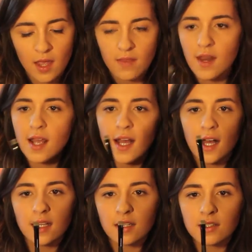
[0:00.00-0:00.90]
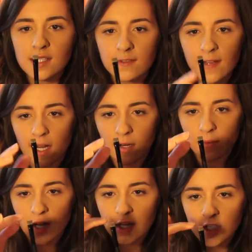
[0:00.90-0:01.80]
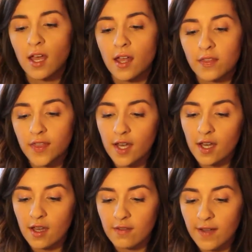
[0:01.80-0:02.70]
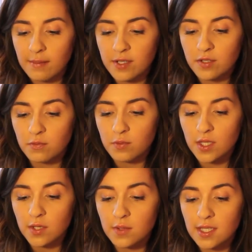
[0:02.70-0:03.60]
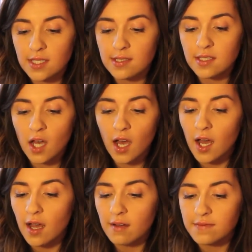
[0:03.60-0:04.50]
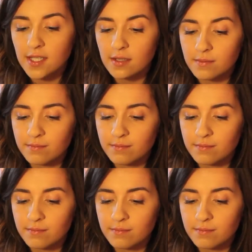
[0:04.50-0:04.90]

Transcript: Then I got a little definer brush. The fibers are really, really soft, and